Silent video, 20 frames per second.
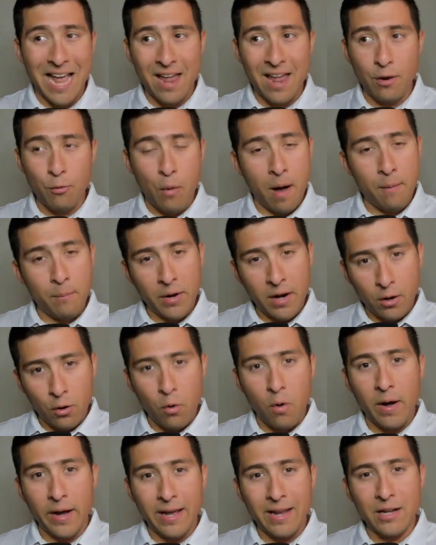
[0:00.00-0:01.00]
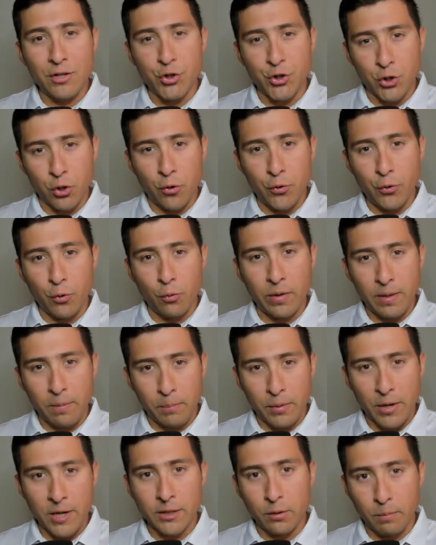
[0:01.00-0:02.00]
And I'm going to go ahead and show you what the
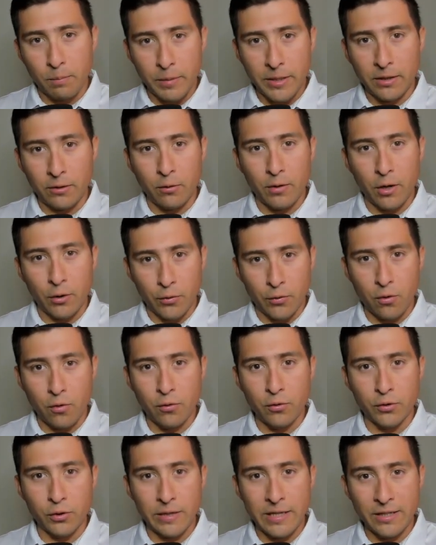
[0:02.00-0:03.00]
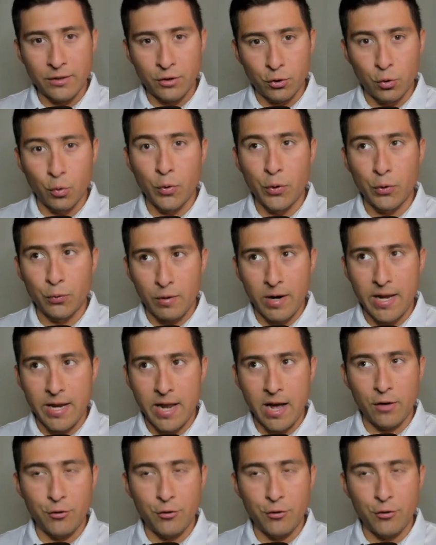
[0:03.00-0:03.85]
price of Bitcoin and Cronos is doing right now in